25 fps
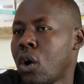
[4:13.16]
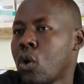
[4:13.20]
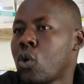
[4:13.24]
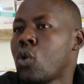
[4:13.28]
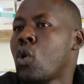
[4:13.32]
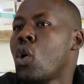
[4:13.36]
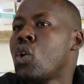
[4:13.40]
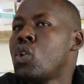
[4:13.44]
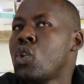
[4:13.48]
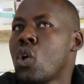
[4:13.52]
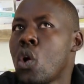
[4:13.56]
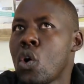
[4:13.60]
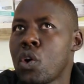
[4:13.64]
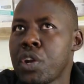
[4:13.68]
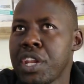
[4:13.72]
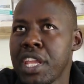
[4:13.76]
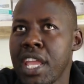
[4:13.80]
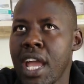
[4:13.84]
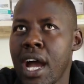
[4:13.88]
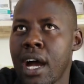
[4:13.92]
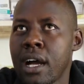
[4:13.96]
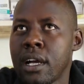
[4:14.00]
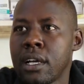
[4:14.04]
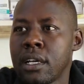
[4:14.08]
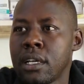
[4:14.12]

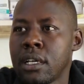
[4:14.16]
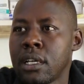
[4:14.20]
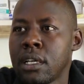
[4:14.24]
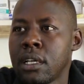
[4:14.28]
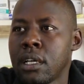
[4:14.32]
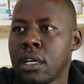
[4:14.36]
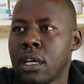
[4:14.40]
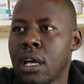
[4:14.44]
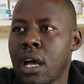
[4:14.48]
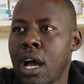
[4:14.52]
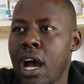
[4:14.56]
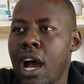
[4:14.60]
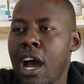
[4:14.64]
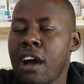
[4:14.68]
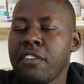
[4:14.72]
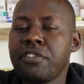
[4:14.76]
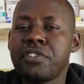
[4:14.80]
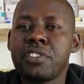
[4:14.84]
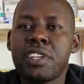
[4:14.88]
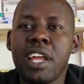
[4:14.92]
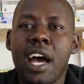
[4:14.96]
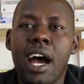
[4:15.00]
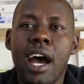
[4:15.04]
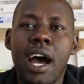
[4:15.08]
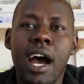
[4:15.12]
gonorrhea.
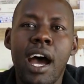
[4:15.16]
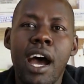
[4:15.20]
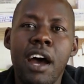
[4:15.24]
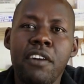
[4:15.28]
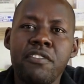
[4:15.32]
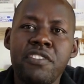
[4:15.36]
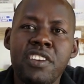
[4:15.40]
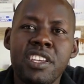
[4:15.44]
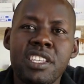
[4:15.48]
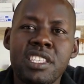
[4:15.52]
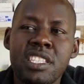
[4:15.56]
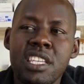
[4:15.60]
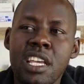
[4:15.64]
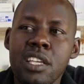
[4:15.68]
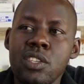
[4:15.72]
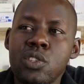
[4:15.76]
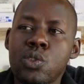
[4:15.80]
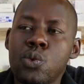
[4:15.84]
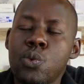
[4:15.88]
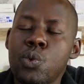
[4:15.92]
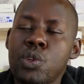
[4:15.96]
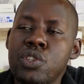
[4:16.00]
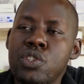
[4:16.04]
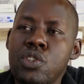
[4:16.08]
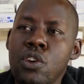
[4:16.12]
After having sex
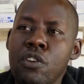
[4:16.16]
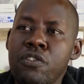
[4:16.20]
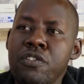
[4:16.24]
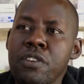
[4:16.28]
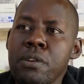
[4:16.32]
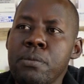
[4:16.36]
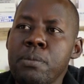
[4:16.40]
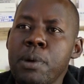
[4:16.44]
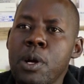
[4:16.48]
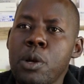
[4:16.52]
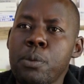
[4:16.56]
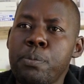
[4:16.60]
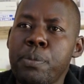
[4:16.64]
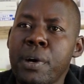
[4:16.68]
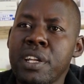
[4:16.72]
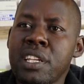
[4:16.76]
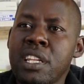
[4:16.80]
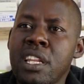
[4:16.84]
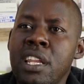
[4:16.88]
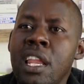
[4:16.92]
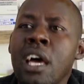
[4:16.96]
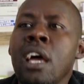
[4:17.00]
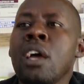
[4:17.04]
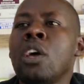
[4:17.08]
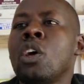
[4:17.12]
with your female
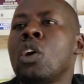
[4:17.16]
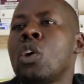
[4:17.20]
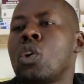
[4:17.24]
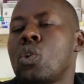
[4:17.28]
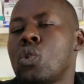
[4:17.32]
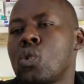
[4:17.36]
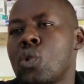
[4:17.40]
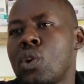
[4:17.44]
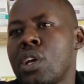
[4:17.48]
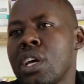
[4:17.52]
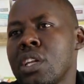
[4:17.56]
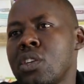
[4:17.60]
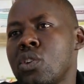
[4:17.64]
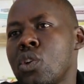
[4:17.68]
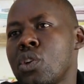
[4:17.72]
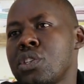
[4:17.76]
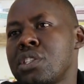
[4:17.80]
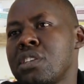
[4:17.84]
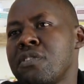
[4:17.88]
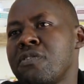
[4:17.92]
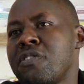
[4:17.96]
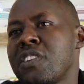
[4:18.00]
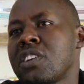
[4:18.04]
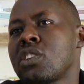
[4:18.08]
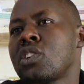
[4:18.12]
partner, you get those
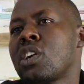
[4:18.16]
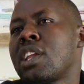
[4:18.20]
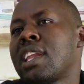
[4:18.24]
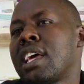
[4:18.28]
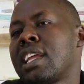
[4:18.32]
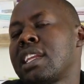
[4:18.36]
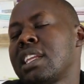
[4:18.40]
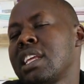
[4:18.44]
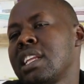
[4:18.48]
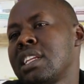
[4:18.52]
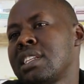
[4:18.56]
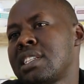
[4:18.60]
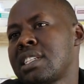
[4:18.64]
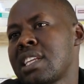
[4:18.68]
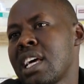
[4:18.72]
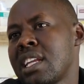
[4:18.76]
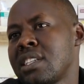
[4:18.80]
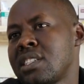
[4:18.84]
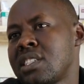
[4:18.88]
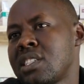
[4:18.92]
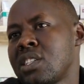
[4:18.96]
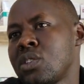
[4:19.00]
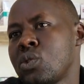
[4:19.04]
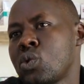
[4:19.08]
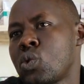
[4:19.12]
infections and then it
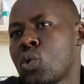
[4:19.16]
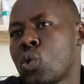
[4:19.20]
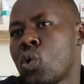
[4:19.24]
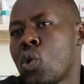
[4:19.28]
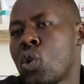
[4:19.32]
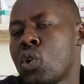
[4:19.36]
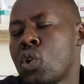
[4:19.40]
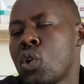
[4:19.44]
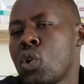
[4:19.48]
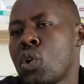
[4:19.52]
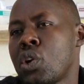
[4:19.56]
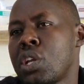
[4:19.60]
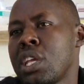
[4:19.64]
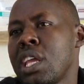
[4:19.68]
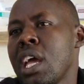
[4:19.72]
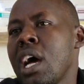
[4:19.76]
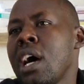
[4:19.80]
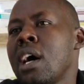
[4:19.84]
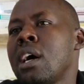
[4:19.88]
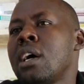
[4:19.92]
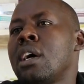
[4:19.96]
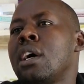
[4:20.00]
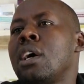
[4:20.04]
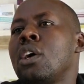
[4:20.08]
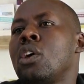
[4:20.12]
turns into
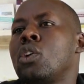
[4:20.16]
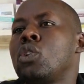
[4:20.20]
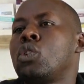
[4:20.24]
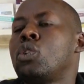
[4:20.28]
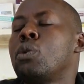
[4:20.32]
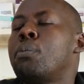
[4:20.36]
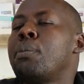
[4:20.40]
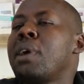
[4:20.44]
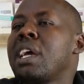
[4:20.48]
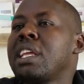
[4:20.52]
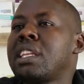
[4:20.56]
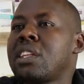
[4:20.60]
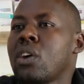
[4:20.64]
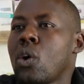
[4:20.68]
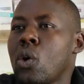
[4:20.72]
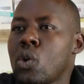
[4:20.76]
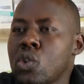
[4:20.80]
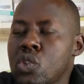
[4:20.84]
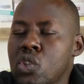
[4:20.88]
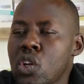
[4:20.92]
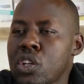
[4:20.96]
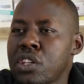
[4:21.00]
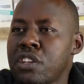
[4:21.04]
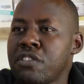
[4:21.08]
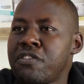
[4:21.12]
gonorrhea. You might
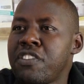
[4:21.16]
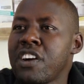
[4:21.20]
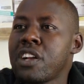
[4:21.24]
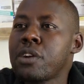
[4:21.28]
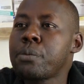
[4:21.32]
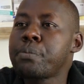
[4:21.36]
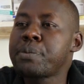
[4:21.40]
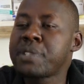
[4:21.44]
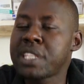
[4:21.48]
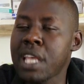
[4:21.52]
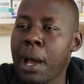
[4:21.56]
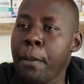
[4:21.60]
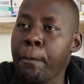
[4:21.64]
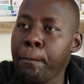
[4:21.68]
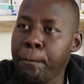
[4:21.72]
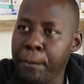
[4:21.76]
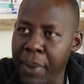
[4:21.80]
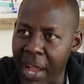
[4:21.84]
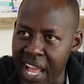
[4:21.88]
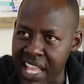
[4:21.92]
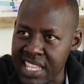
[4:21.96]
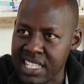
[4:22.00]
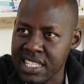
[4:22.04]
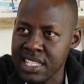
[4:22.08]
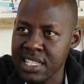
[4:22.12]
also develop some
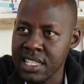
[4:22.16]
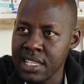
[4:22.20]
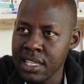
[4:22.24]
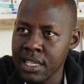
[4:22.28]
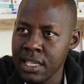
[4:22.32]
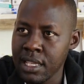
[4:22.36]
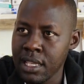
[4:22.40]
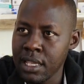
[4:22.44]
pus.